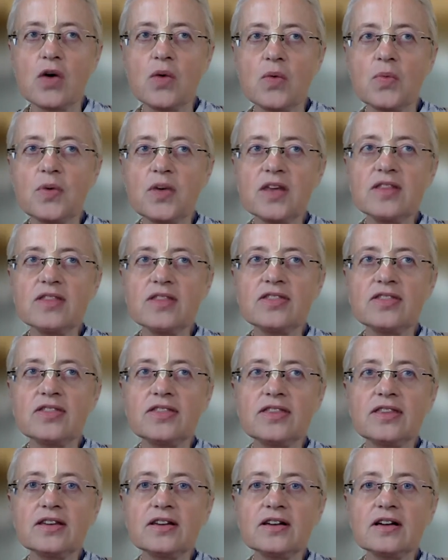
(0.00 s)
with
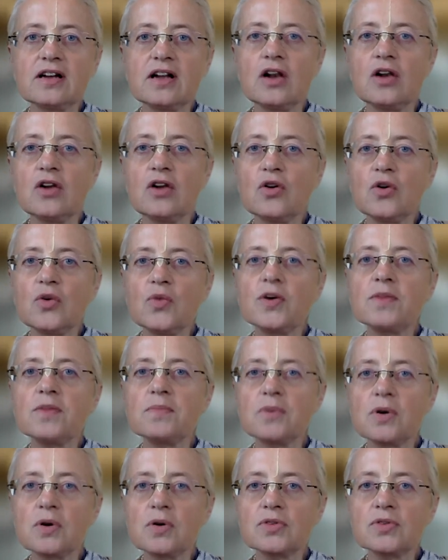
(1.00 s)
the lower
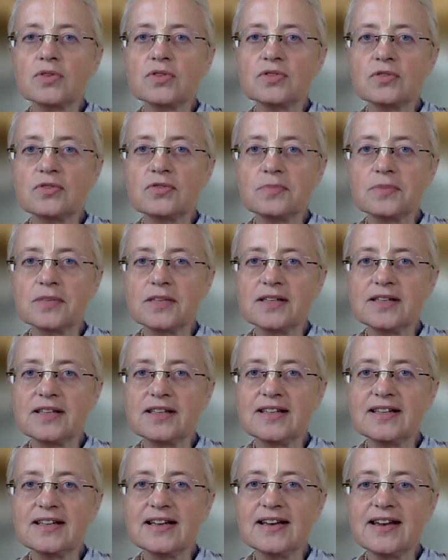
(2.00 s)
modes of
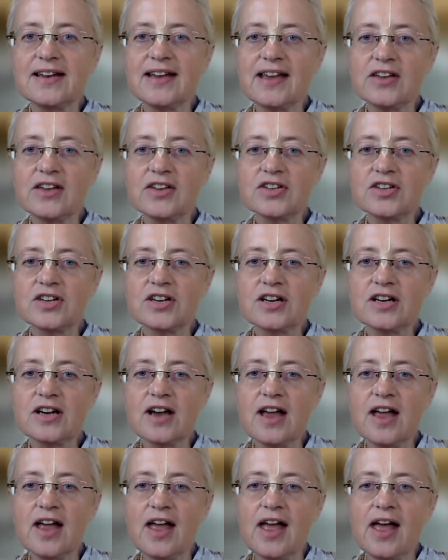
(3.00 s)
material nature.
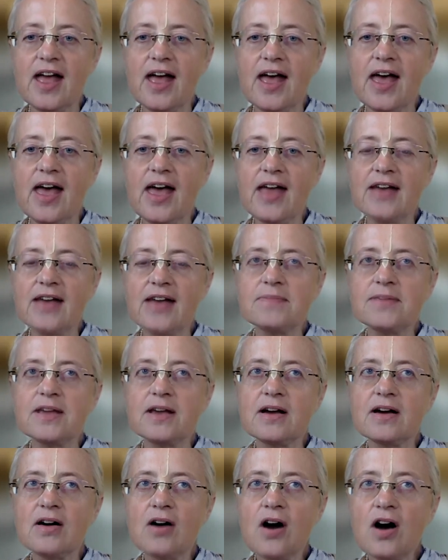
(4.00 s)
And
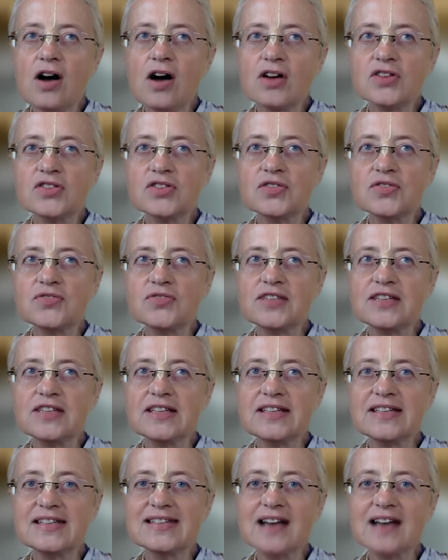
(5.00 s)
because of
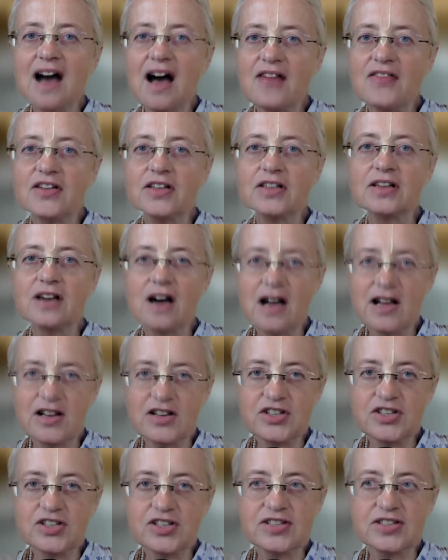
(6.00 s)
this covered
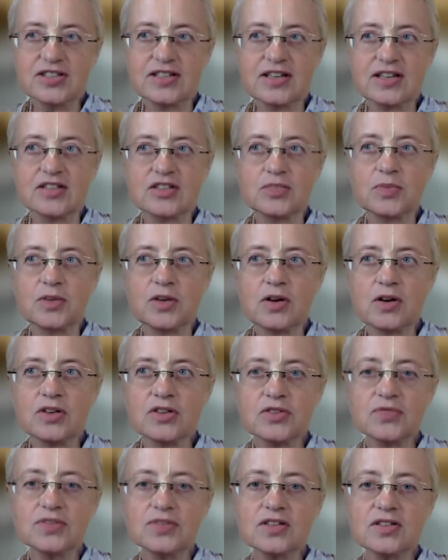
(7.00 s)
consciousness,
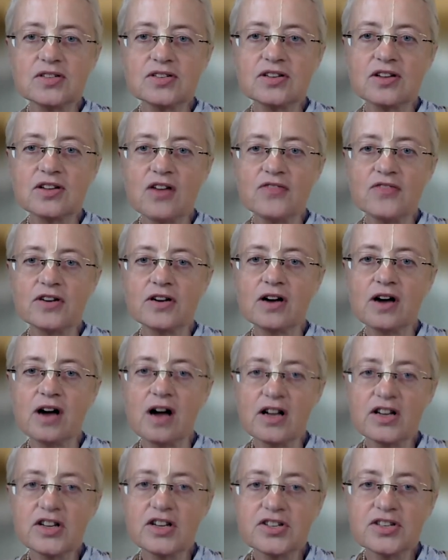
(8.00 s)
because of this lower
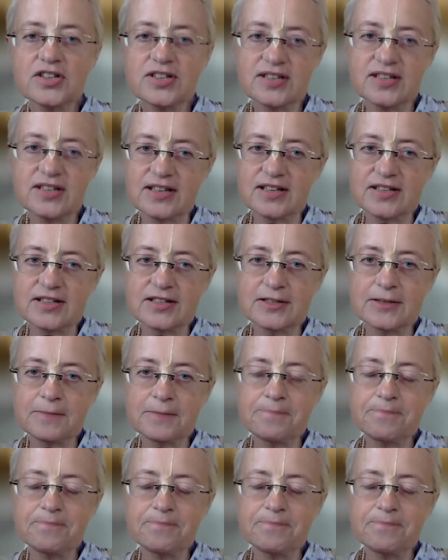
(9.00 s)
consciousness,